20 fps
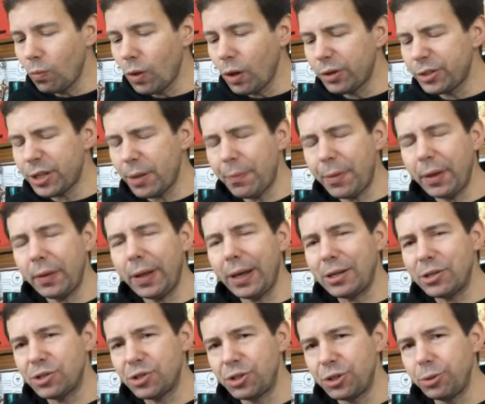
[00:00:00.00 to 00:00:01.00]
So something
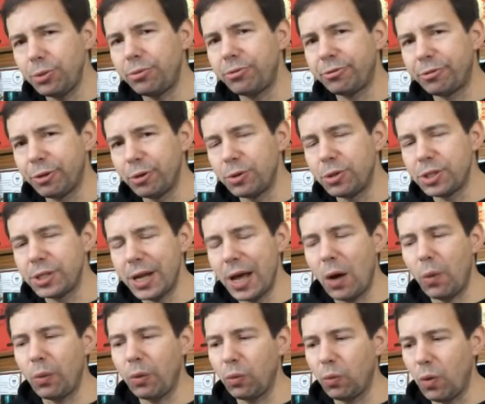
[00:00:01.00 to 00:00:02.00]
like stewed fruits
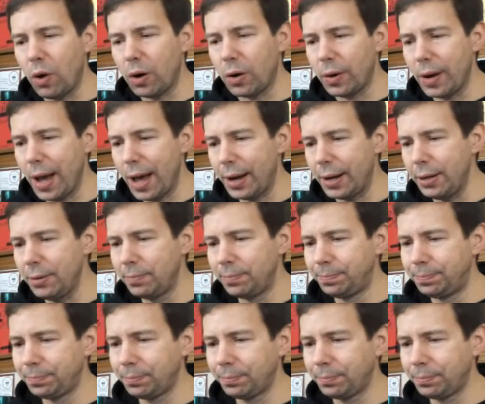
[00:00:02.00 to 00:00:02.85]
now with water added.